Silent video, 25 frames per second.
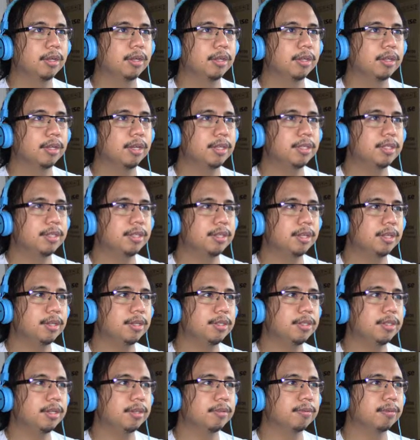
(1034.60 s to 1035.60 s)

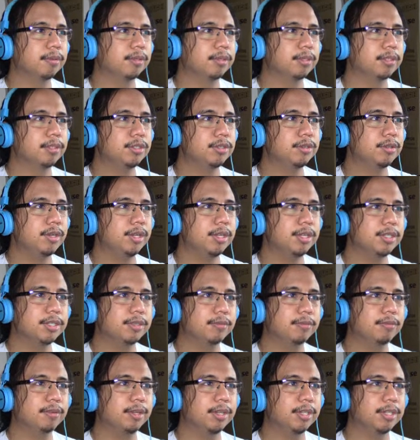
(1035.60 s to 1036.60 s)
1987. Julia's
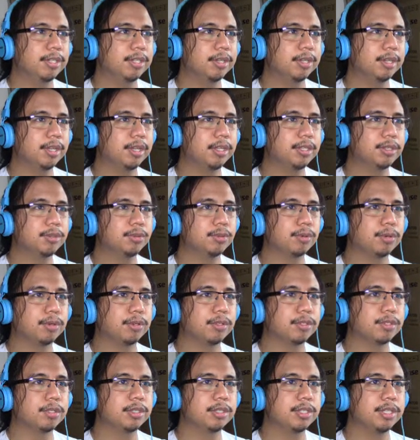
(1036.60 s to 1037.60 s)
affliction gets
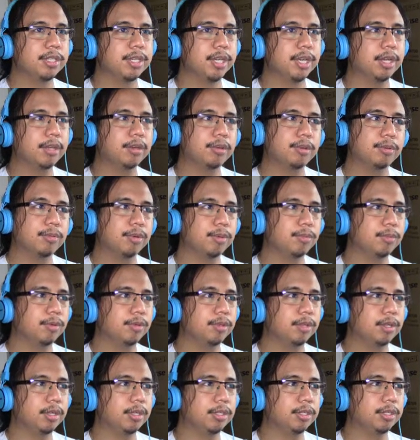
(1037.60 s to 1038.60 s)
worse. She can't remember
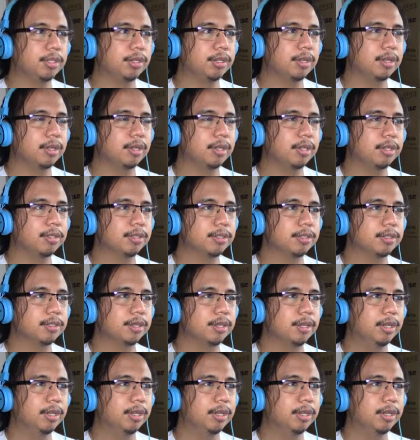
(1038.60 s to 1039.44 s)
things in class.